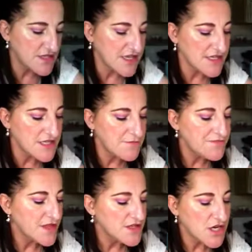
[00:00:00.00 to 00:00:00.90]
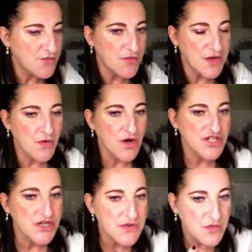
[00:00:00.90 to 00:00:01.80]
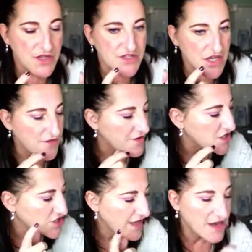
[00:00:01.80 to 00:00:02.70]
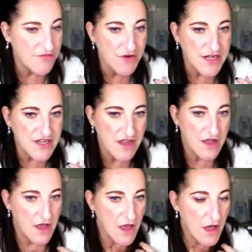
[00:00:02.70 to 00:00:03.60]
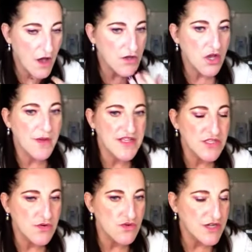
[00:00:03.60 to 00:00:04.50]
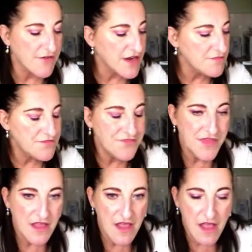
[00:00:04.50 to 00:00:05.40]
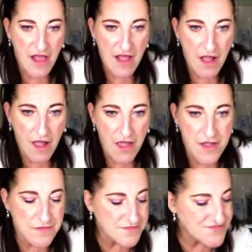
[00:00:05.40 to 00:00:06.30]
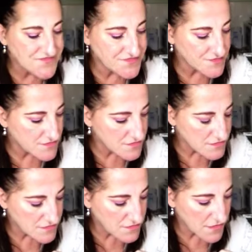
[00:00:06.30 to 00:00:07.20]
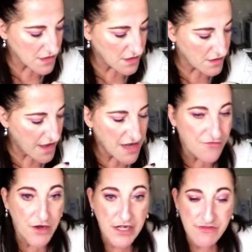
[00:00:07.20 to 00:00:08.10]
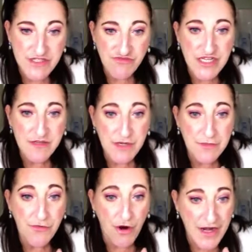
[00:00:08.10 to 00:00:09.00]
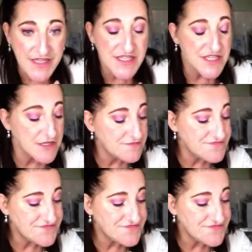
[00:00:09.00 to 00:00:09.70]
of these. So probably what I'll do once I finish the Ella Freda, I'll go back to the Ordinary. Ella Freda is reasonably priced,